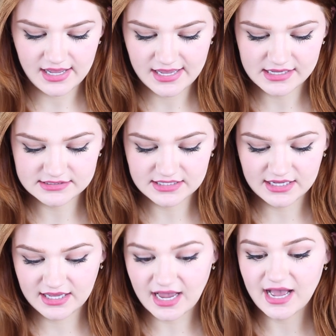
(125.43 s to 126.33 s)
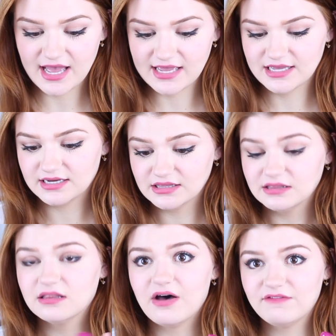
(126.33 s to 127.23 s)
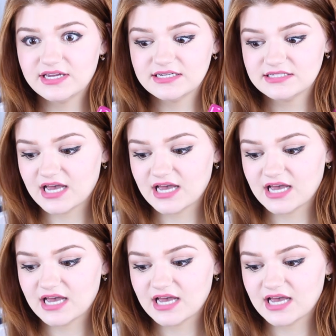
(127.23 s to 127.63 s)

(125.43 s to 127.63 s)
and I love it.